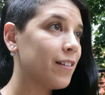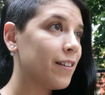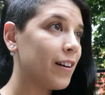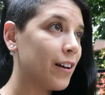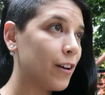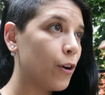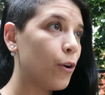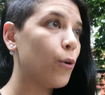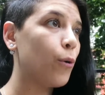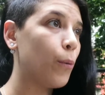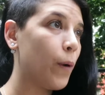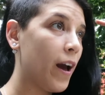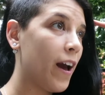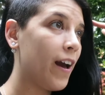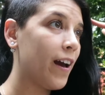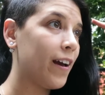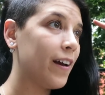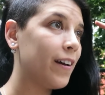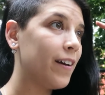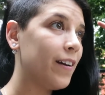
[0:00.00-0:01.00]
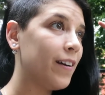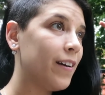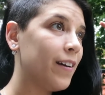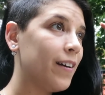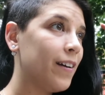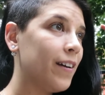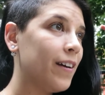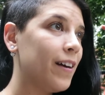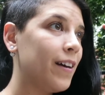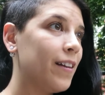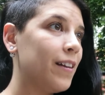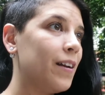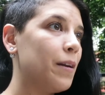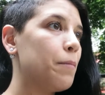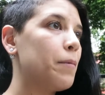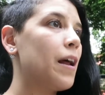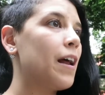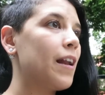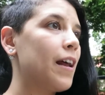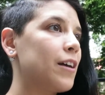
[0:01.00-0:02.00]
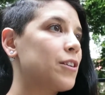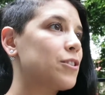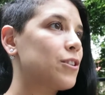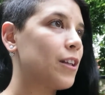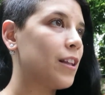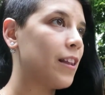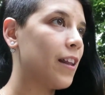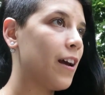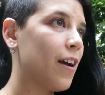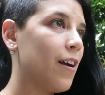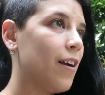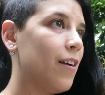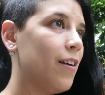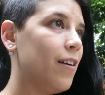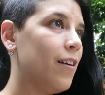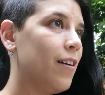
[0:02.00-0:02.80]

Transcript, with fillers: I go away. And then I'm not actually there.